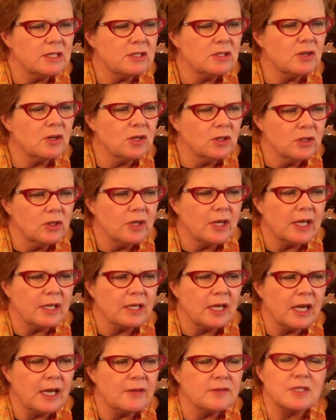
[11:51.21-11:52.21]
took a look
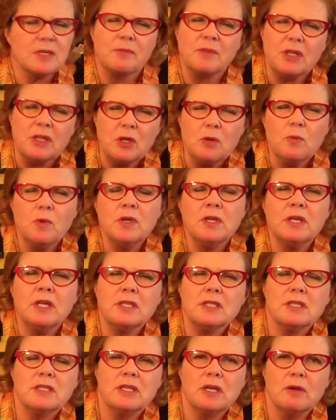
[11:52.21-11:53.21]
at kind of something you wouldn't
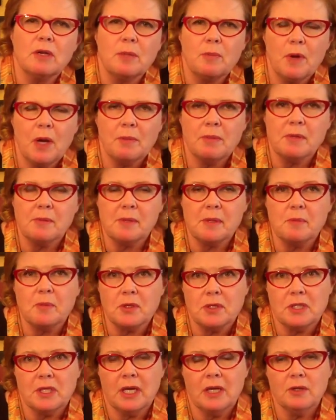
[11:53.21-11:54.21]
necessarily probably
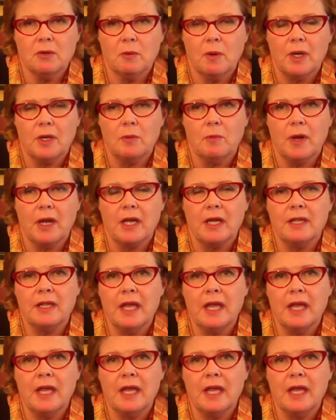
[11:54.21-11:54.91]
put together right away,